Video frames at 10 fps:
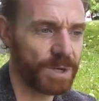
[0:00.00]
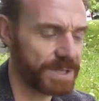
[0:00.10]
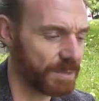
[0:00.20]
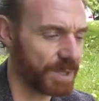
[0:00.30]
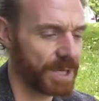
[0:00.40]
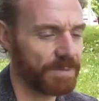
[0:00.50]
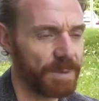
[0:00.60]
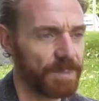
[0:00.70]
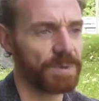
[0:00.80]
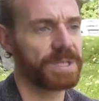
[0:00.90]
Where is the ability
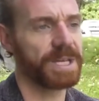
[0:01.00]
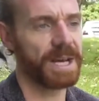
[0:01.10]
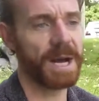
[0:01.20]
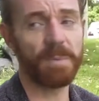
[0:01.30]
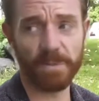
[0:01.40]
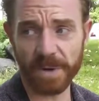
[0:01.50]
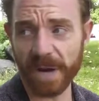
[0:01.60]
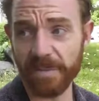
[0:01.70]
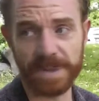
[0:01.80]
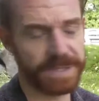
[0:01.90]
for people to stand up, or for
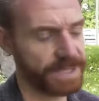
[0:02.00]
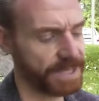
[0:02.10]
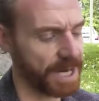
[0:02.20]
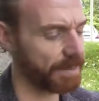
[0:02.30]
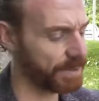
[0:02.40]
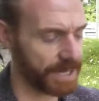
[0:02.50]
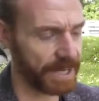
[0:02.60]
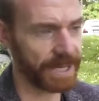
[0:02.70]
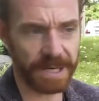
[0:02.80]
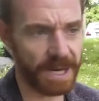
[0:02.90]
governments to stand up and
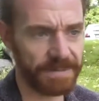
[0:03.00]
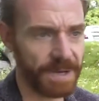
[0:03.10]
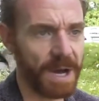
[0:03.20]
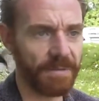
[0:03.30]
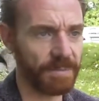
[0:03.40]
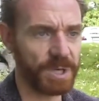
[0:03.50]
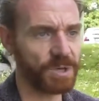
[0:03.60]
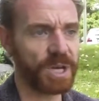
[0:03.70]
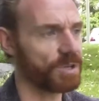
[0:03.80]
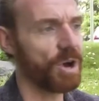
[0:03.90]
say, like, enough's enough? I mean,
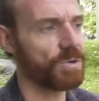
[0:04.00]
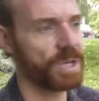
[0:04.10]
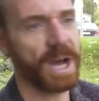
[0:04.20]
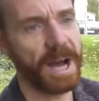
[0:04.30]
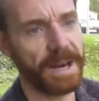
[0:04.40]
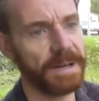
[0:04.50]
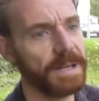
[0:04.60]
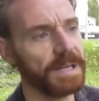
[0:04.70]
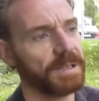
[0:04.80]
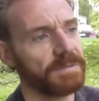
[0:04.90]
you no, you can't
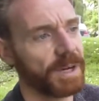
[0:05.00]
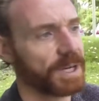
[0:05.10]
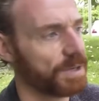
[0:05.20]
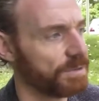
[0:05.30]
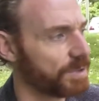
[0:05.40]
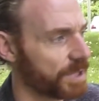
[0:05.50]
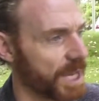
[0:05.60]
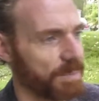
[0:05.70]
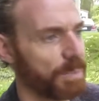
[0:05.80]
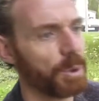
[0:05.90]
fucking
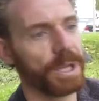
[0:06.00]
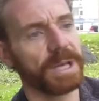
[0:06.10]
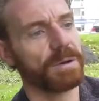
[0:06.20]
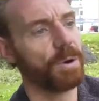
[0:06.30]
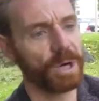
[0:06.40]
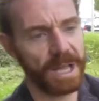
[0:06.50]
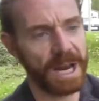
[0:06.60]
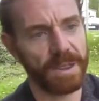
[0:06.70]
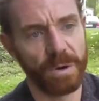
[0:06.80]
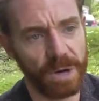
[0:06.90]
keep pulling oil
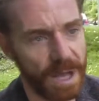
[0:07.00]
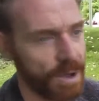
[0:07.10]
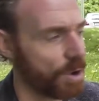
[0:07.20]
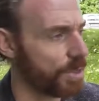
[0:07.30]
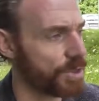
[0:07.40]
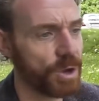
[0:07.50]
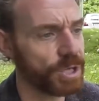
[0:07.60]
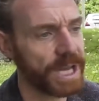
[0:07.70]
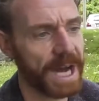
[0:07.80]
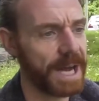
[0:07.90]
out of the, uh, the earth. No,
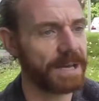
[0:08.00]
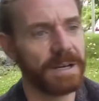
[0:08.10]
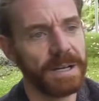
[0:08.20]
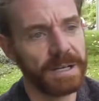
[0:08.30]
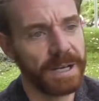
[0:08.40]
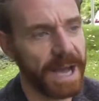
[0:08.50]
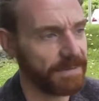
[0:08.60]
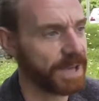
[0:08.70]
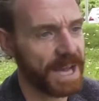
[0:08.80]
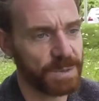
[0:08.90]
you can't
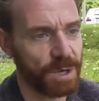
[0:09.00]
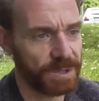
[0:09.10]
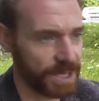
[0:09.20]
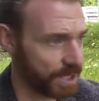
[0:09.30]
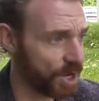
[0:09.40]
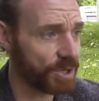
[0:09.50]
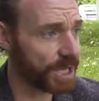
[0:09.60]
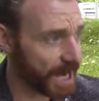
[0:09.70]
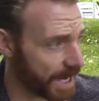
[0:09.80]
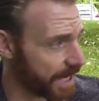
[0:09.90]
have gas wells here. No,
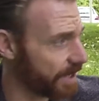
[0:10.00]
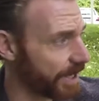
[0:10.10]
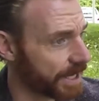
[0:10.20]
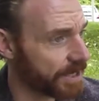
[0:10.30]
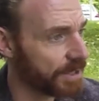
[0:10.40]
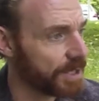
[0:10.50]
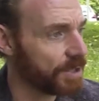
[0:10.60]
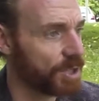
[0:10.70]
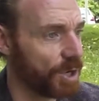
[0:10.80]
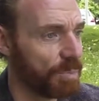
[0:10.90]
you can't, like,
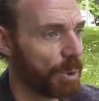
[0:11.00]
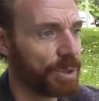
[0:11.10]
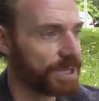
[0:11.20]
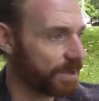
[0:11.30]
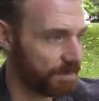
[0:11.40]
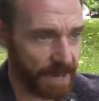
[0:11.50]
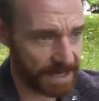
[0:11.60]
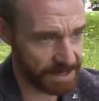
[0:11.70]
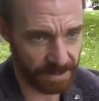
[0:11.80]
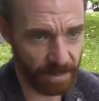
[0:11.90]
you know, poison
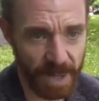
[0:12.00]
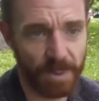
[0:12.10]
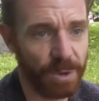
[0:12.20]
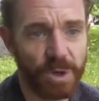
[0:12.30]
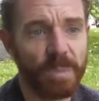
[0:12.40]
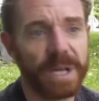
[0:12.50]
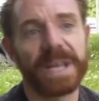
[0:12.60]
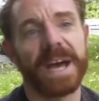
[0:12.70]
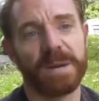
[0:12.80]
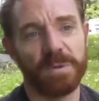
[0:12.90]
masses of people and not be
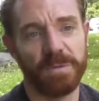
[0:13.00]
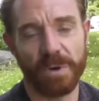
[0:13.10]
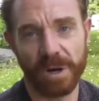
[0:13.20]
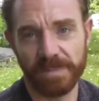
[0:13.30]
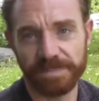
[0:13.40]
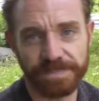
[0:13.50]
accountable for it.